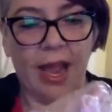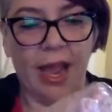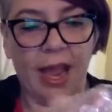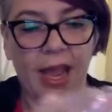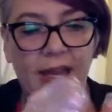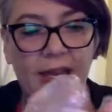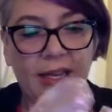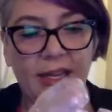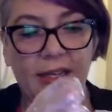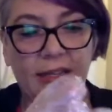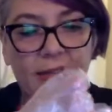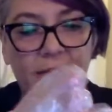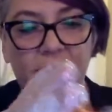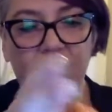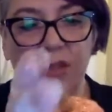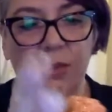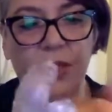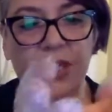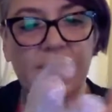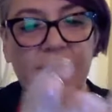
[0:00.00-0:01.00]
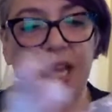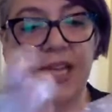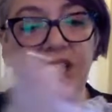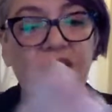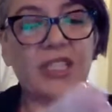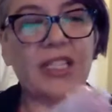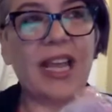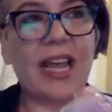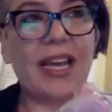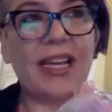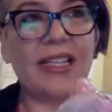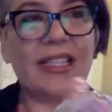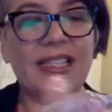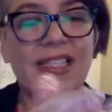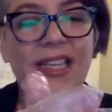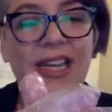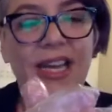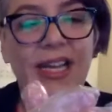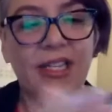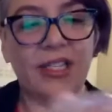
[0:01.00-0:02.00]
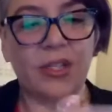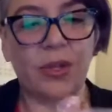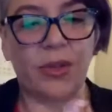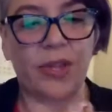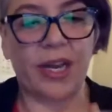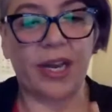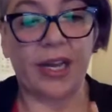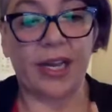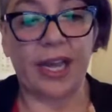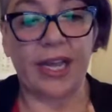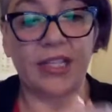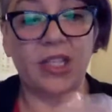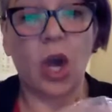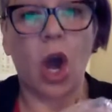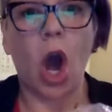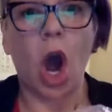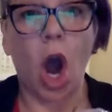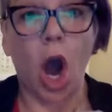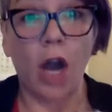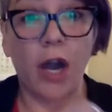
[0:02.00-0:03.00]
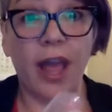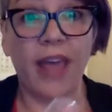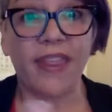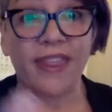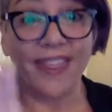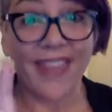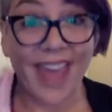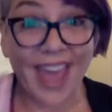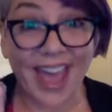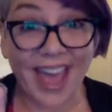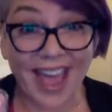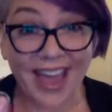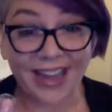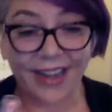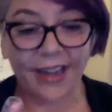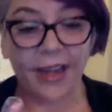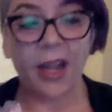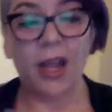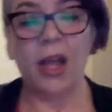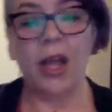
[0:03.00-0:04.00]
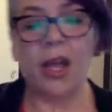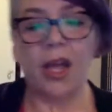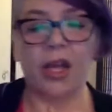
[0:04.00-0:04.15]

and squeeze it. Just let it sit so that it gets hard, and then